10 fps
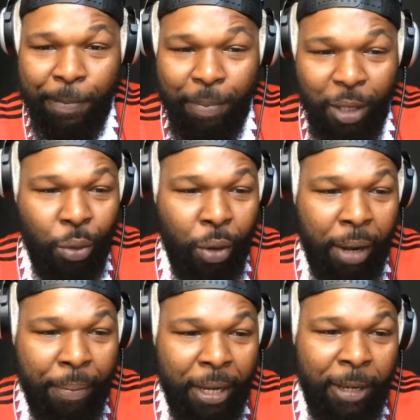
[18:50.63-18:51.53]
You know what I
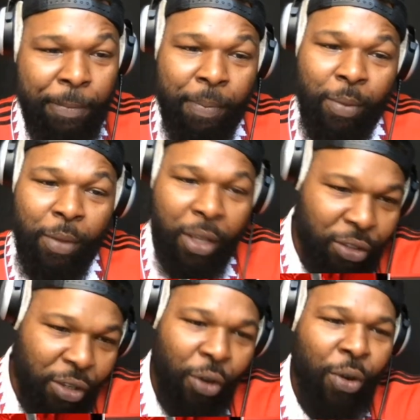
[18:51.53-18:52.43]
mean?
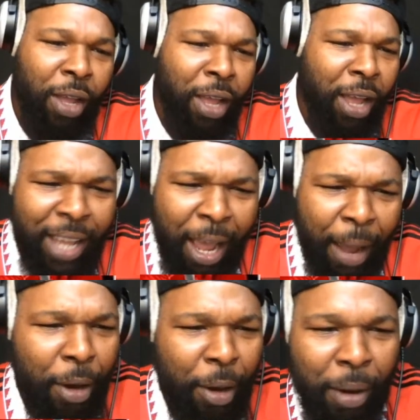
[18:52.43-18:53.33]
So, yeah,
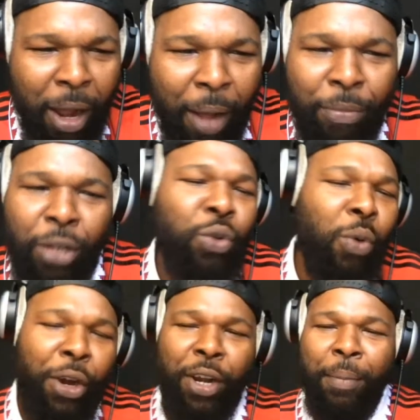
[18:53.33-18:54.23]
but I'm not too
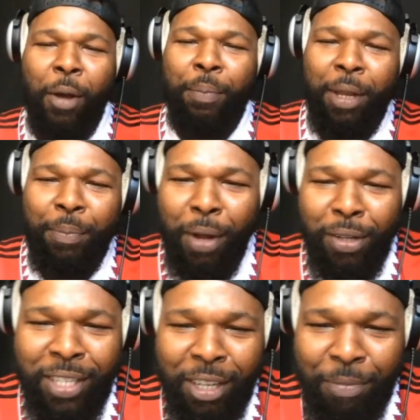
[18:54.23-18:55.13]
worried about being
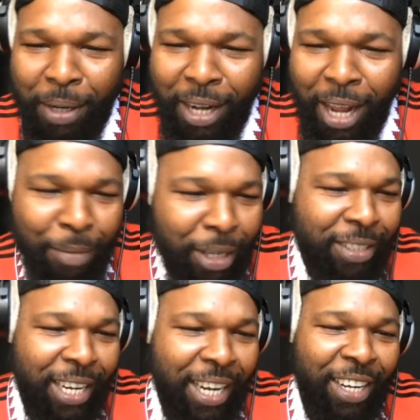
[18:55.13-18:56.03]
positive, but I'm just
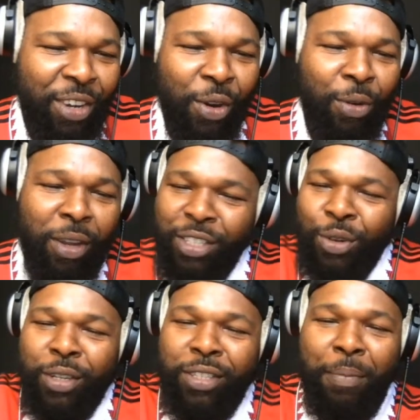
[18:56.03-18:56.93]
letting you know because,
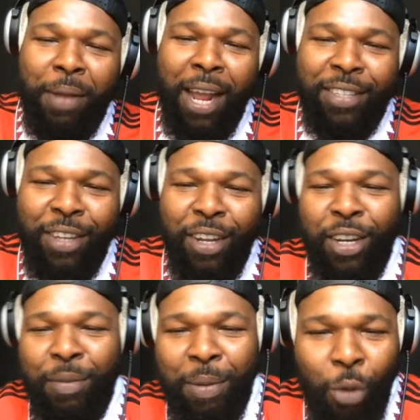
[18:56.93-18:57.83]
some guys are a little
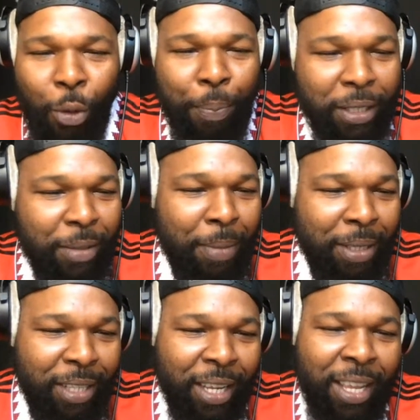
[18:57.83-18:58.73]
bit more
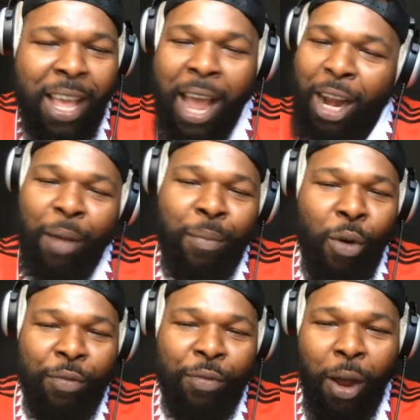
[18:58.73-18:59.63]
pessimistic and I'm
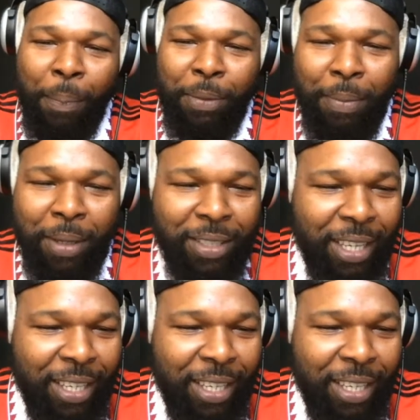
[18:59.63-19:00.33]
more of the optimistic